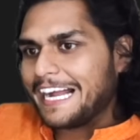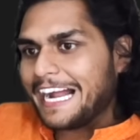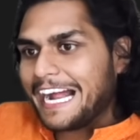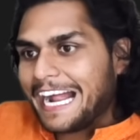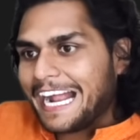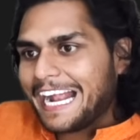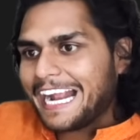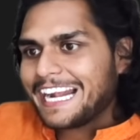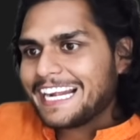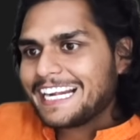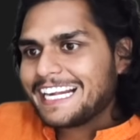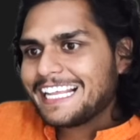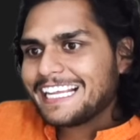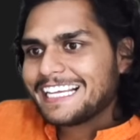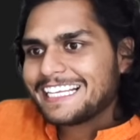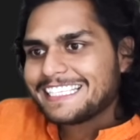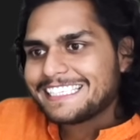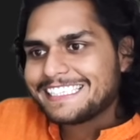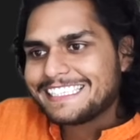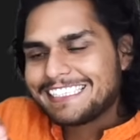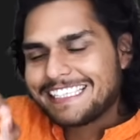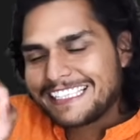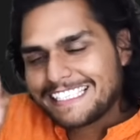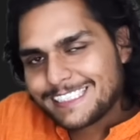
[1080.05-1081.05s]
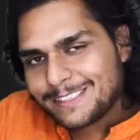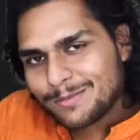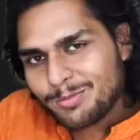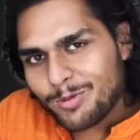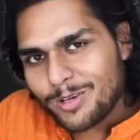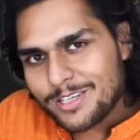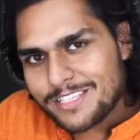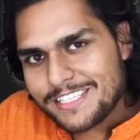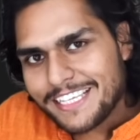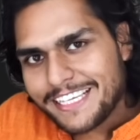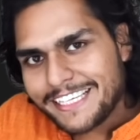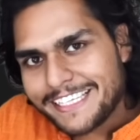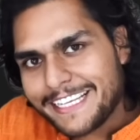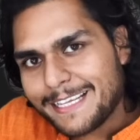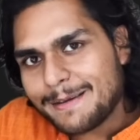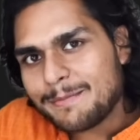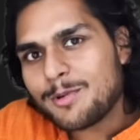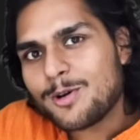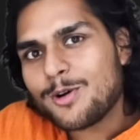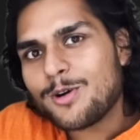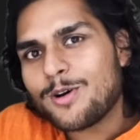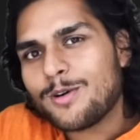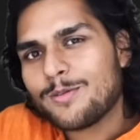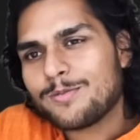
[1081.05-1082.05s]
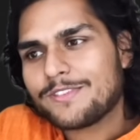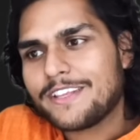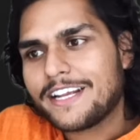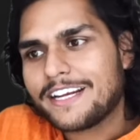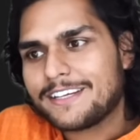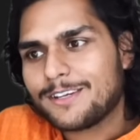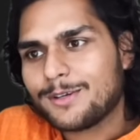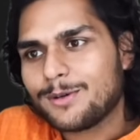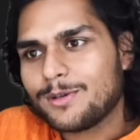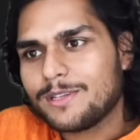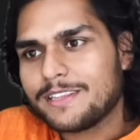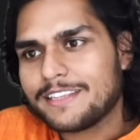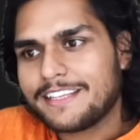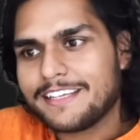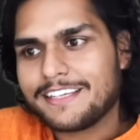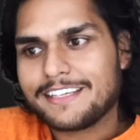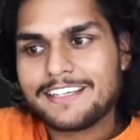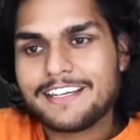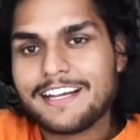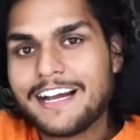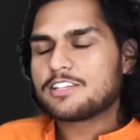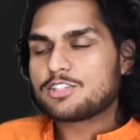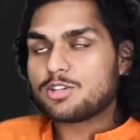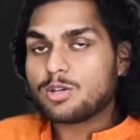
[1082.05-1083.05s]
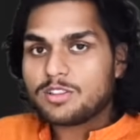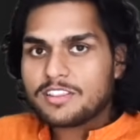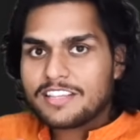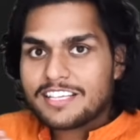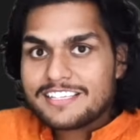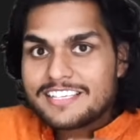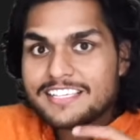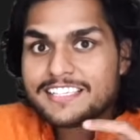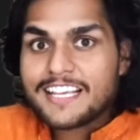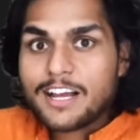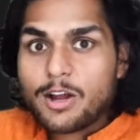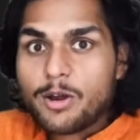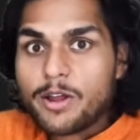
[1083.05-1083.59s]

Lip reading: And this was the demo of that whole thing. So this is how